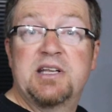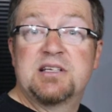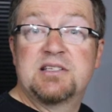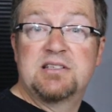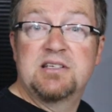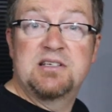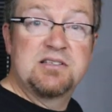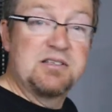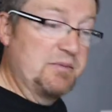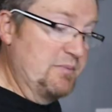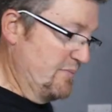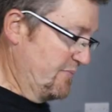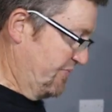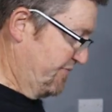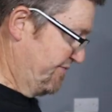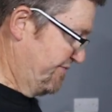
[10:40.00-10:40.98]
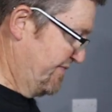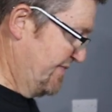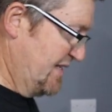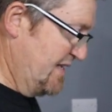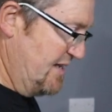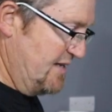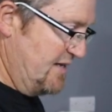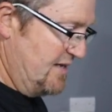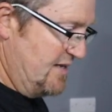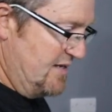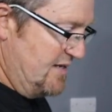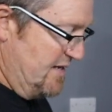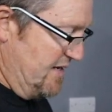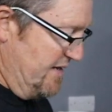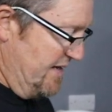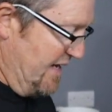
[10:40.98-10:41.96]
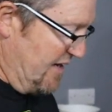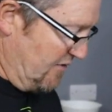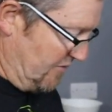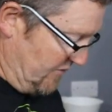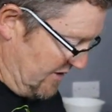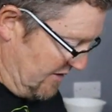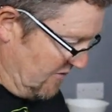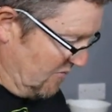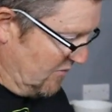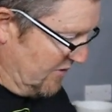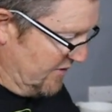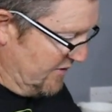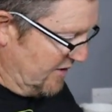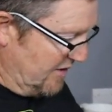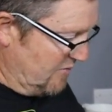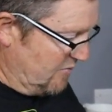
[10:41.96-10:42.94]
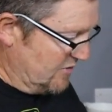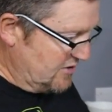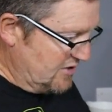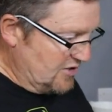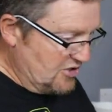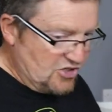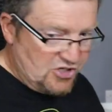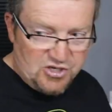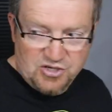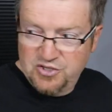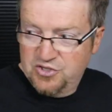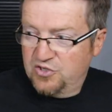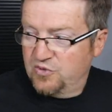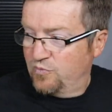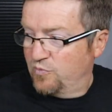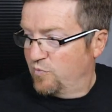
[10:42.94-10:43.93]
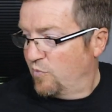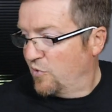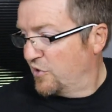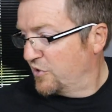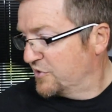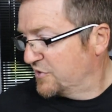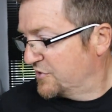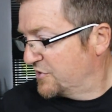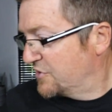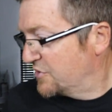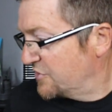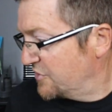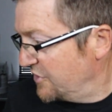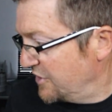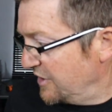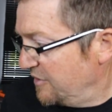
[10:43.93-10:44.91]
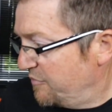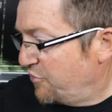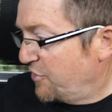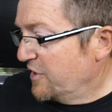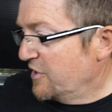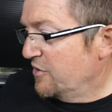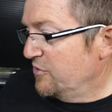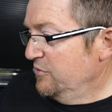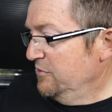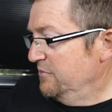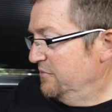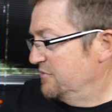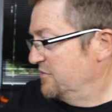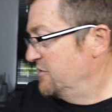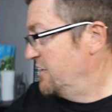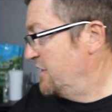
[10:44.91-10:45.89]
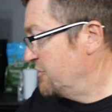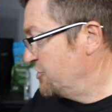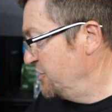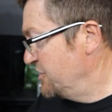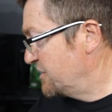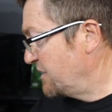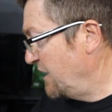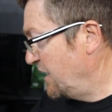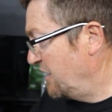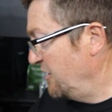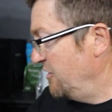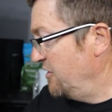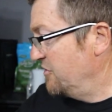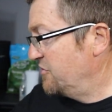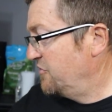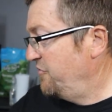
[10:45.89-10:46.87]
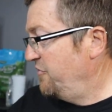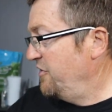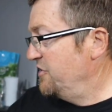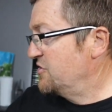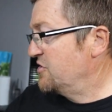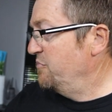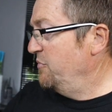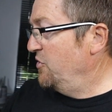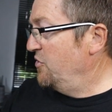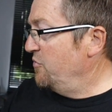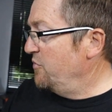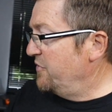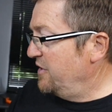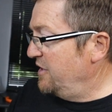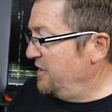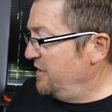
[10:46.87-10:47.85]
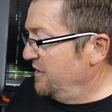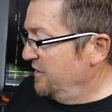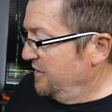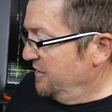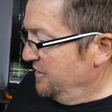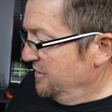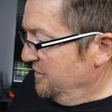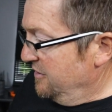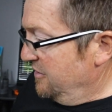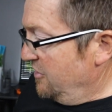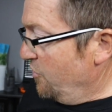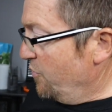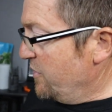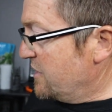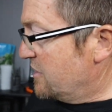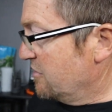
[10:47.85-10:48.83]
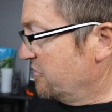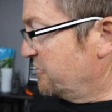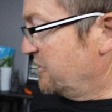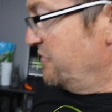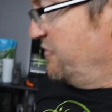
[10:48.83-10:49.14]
next season. Now, the other one that I wanted to show you was the Pringle. Now, she's taken her first meal within a week of